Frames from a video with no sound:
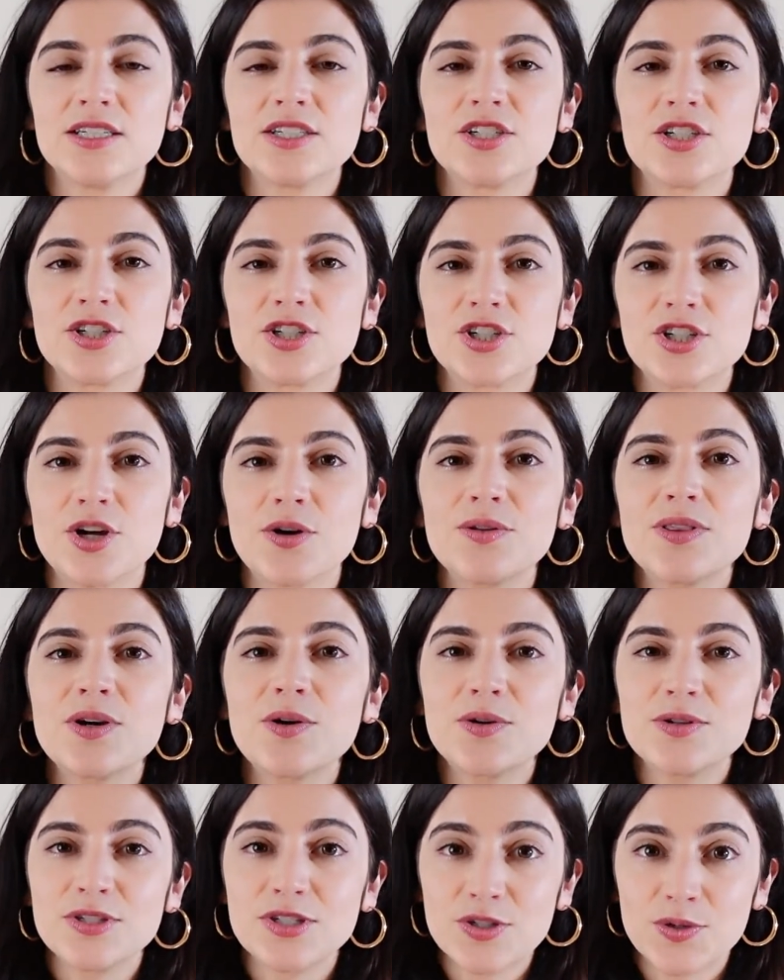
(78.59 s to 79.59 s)
to show the
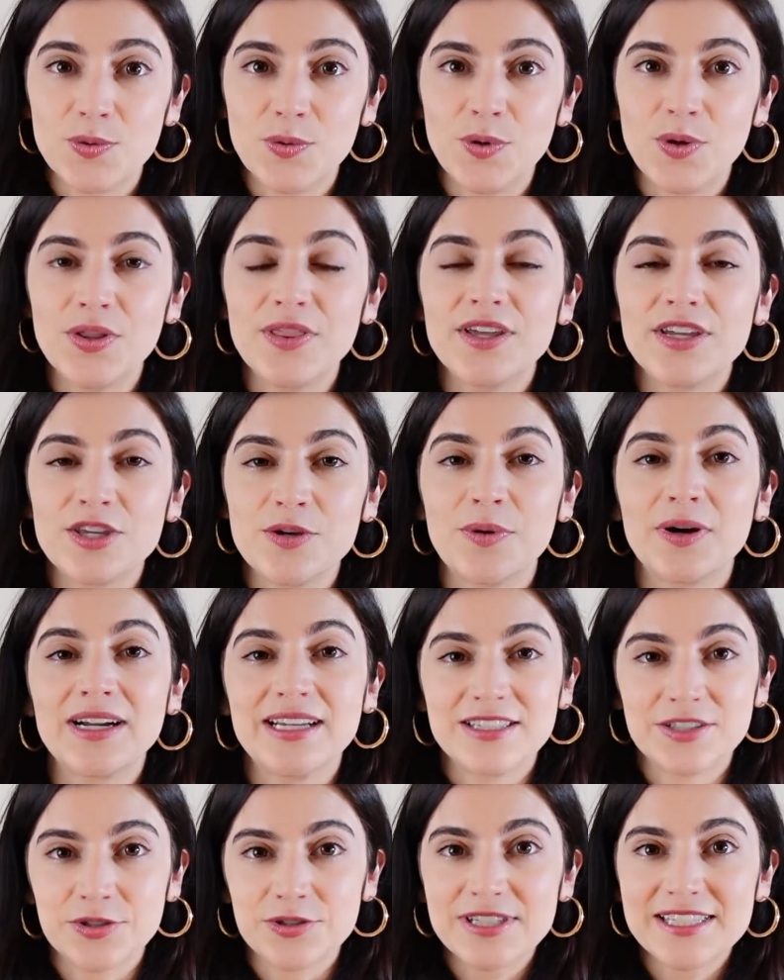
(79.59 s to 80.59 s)
school that you are
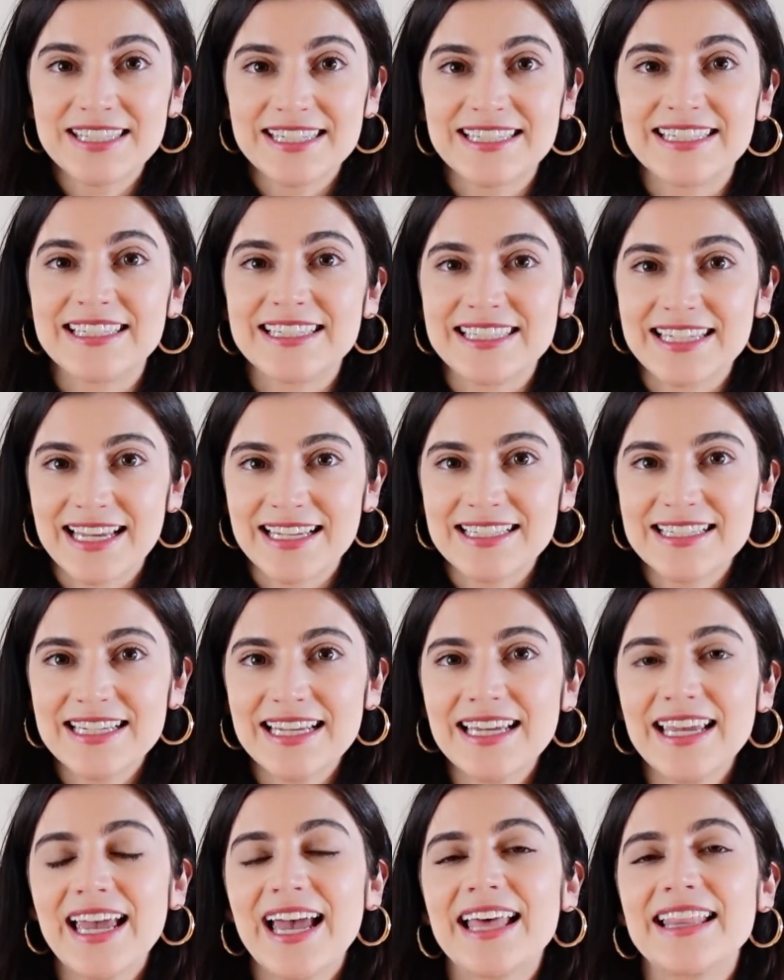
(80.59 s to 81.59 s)
interested in
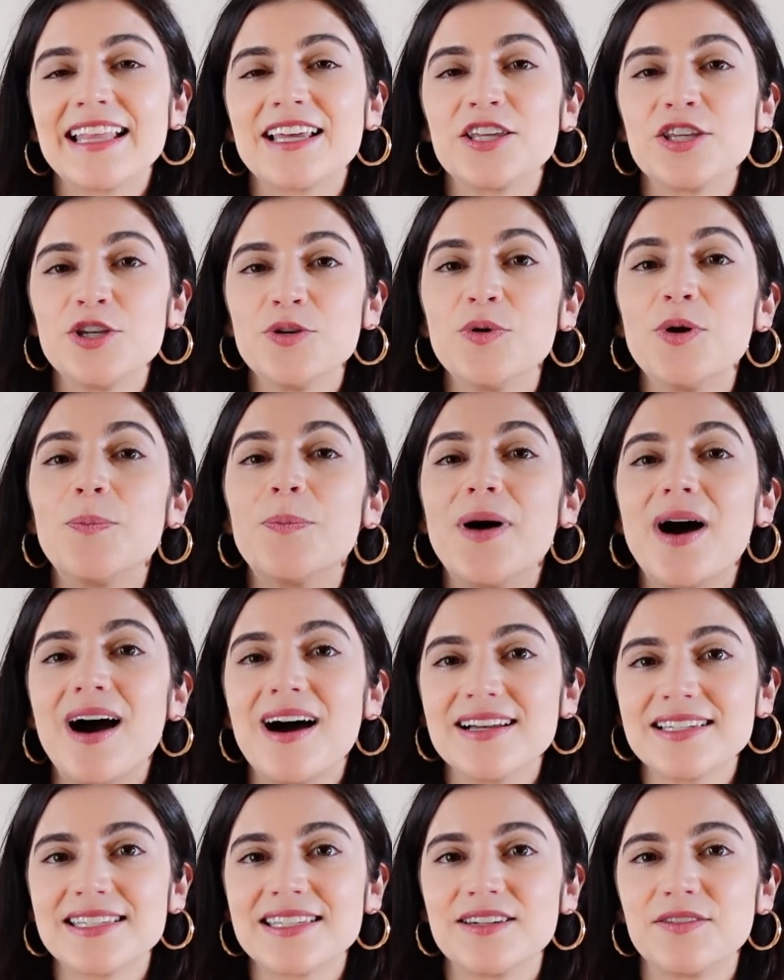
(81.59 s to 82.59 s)
attending and that you will
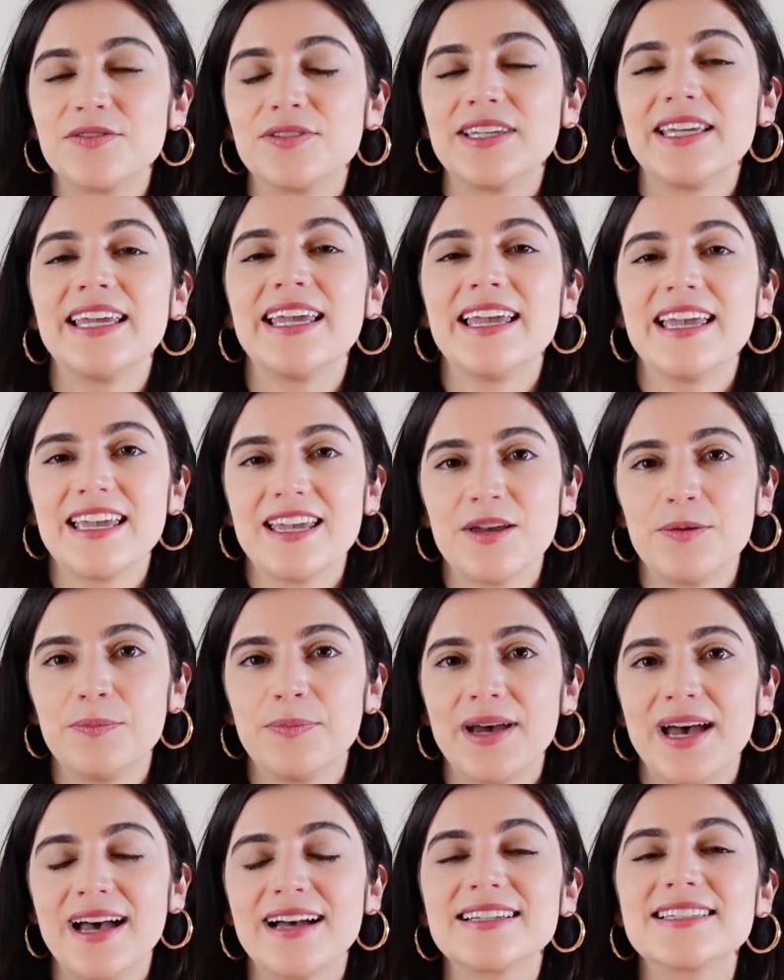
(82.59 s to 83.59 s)
positively
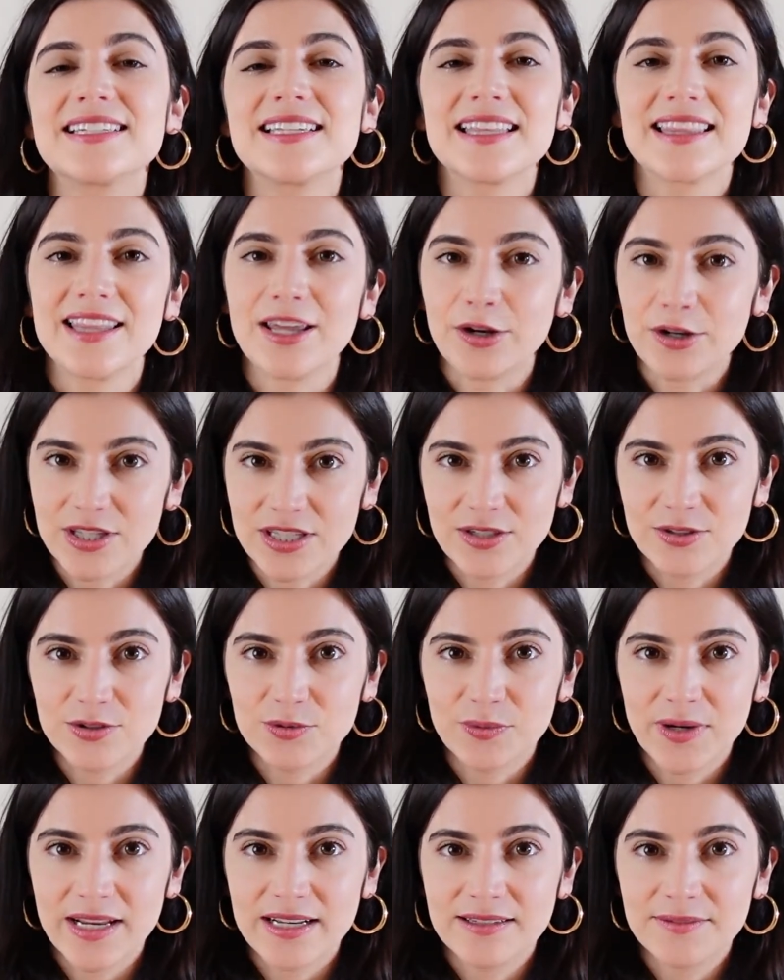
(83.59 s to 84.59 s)
impact their
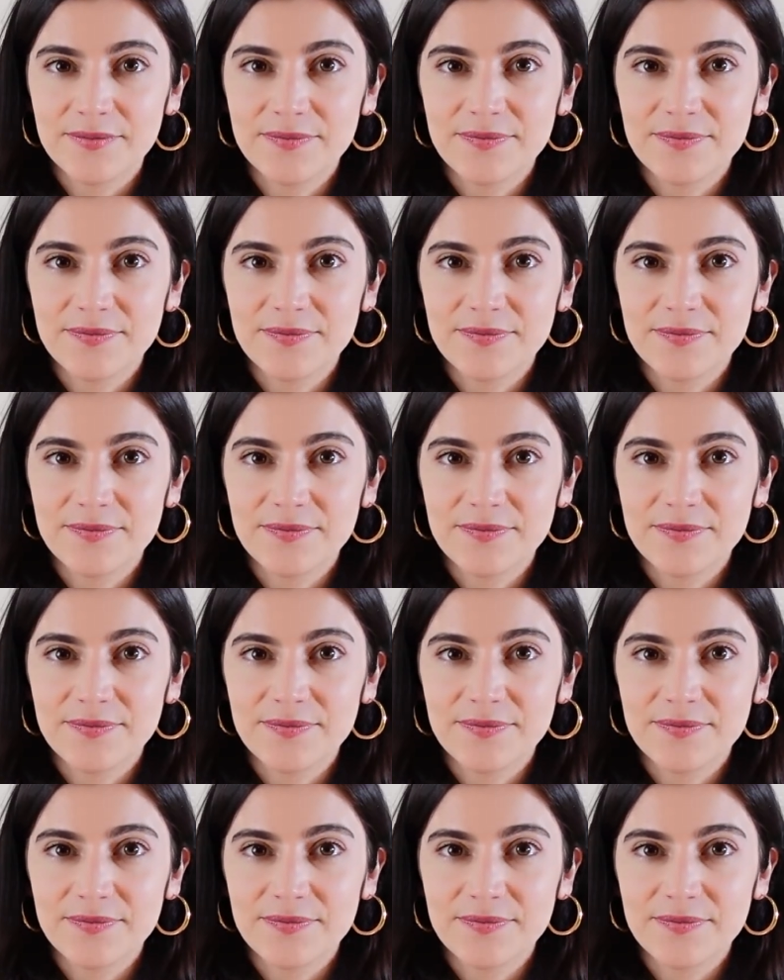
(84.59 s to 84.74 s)
yield rate.